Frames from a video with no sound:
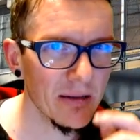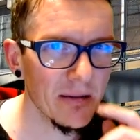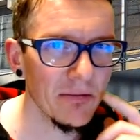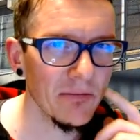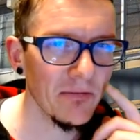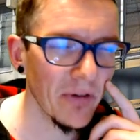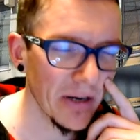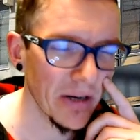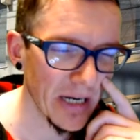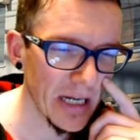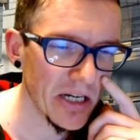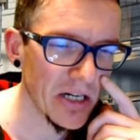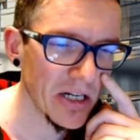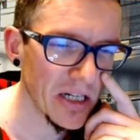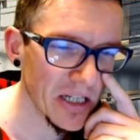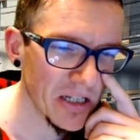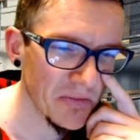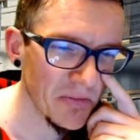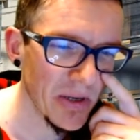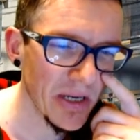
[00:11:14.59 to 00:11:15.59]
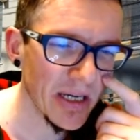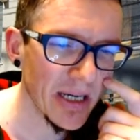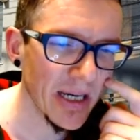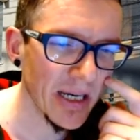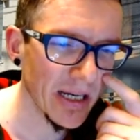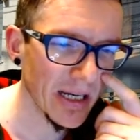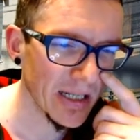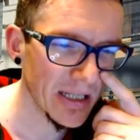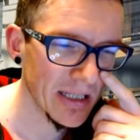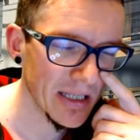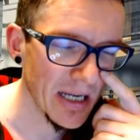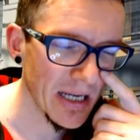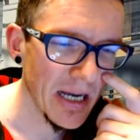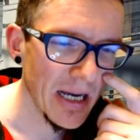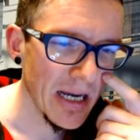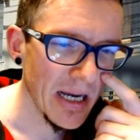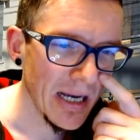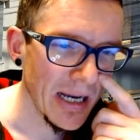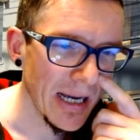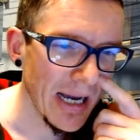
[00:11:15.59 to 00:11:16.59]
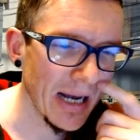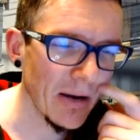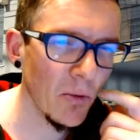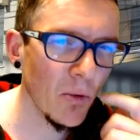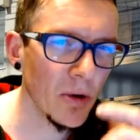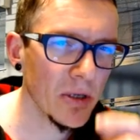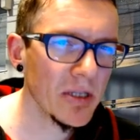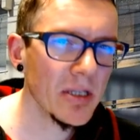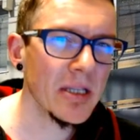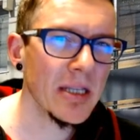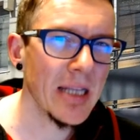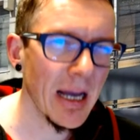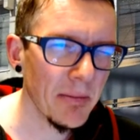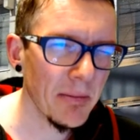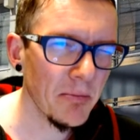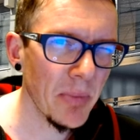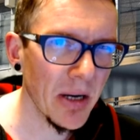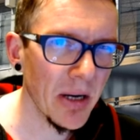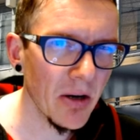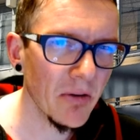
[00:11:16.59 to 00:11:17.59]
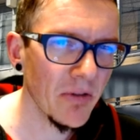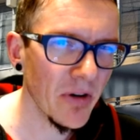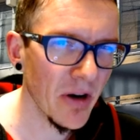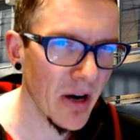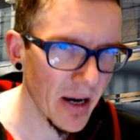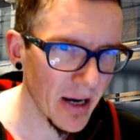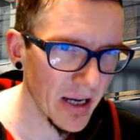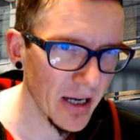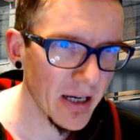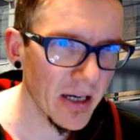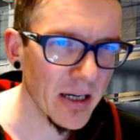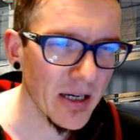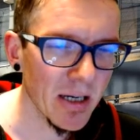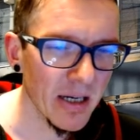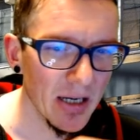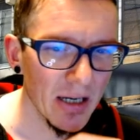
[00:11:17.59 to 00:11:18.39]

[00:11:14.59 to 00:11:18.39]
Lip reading: financially speaking, it wasn't that big of a hike.